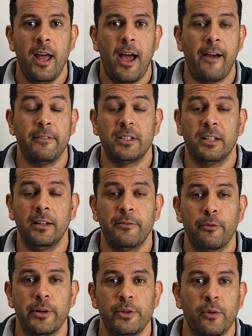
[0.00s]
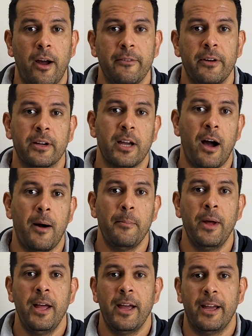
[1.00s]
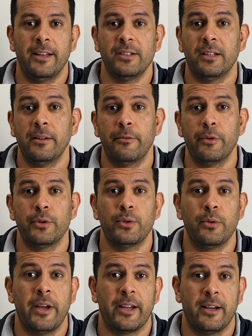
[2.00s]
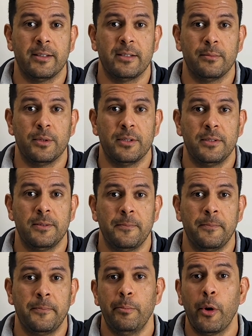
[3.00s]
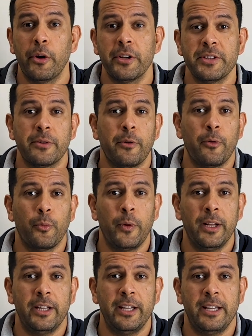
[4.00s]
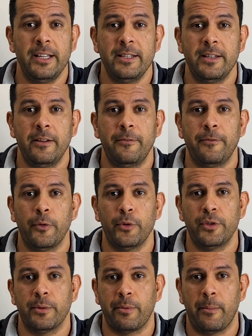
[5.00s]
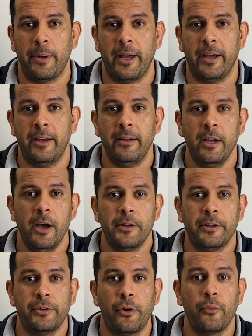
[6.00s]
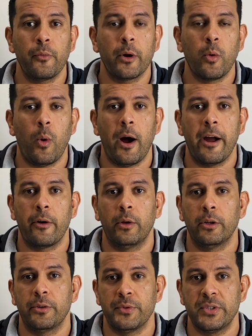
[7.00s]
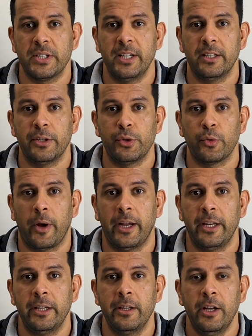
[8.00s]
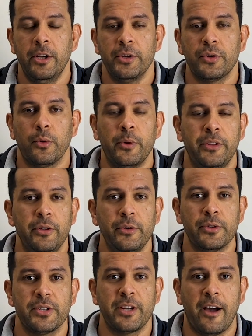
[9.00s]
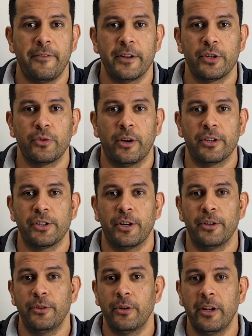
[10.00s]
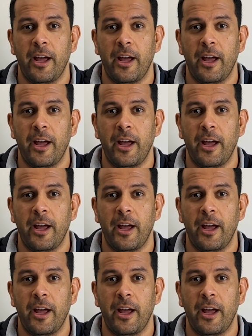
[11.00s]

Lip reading: have a delivery driver come and deliver it to their customers. Burgers are a really easy food to prepare. They don't require a lot of skill and training. So within your staffing structure, you could